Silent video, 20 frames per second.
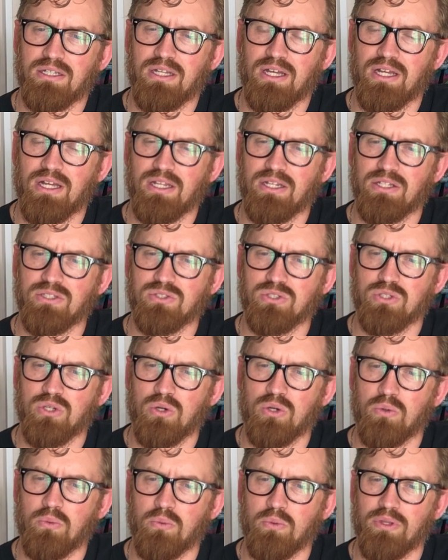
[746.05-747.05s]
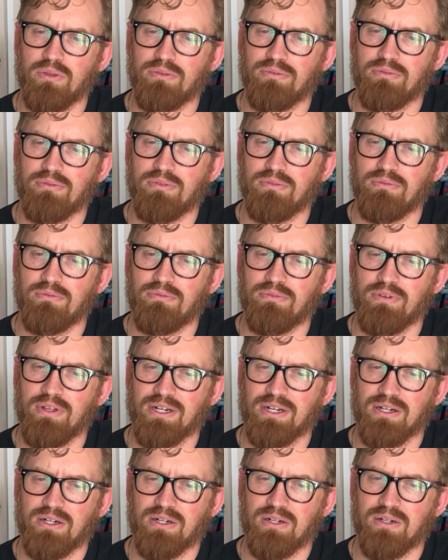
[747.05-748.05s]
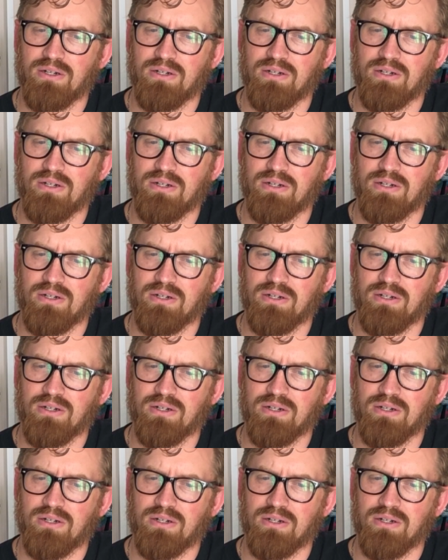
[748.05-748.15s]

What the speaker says: Let's go with vinegar.